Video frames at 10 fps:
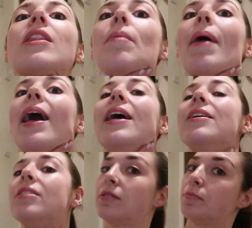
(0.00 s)
the
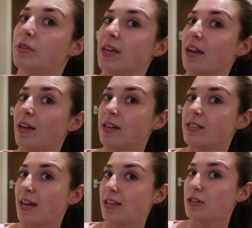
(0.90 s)
best, but yeah, like I
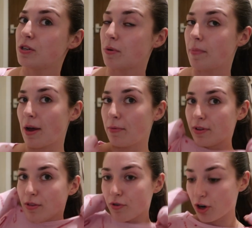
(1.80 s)
said, we're
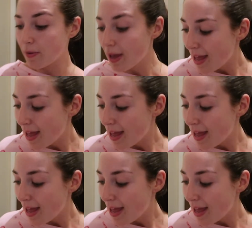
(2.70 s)
powering through.